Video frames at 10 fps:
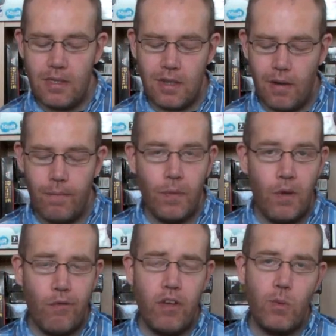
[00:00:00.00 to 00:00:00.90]
So
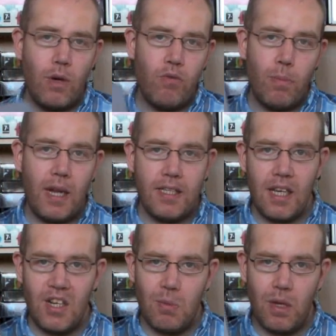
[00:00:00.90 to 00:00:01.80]
£3 for a
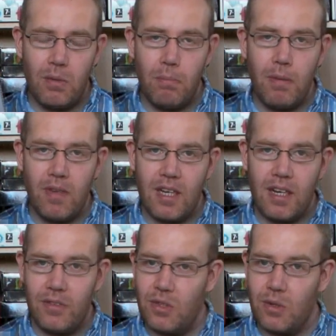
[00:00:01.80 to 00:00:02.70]
PlayStation 1, memory card,
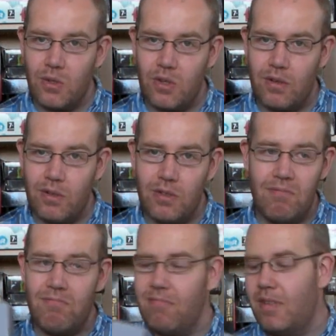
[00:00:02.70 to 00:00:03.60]
and 2 controllers.
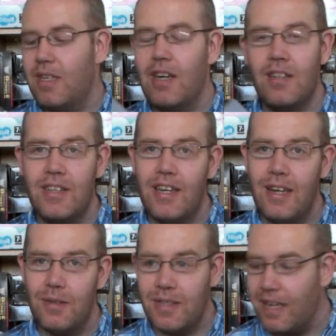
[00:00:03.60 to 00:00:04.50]
Can't say
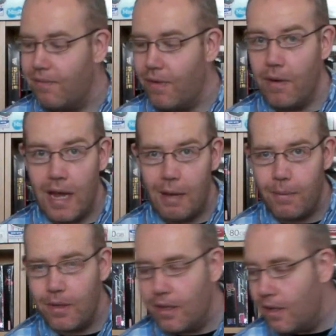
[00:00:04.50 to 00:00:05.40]
no to that. Very
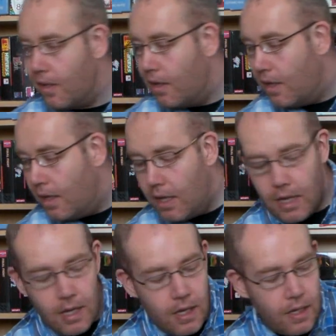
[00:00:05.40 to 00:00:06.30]
happy.
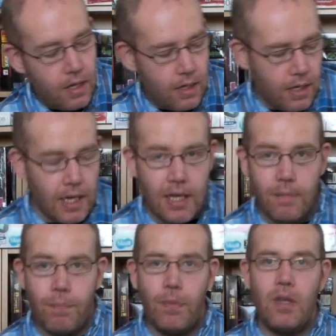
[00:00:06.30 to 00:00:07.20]

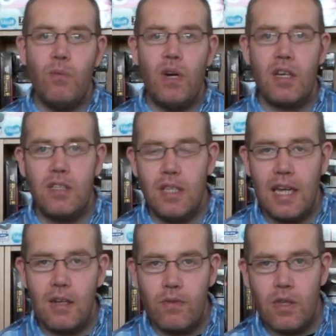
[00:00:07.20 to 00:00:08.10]
And when I got to the
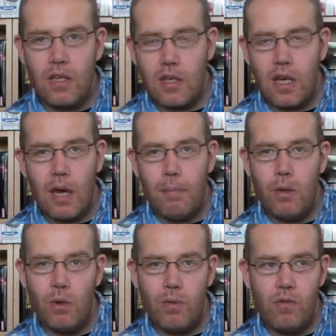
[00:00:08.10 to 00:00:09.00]
end of the car
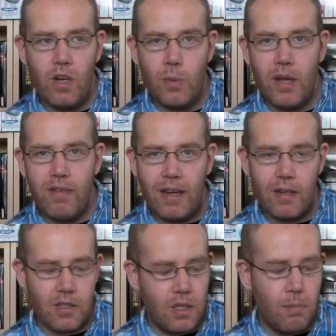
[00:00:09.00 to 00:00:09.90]
boot, I went right the way around,
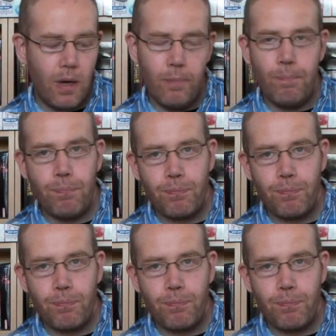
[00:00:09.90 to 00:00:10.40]
got to the bottom,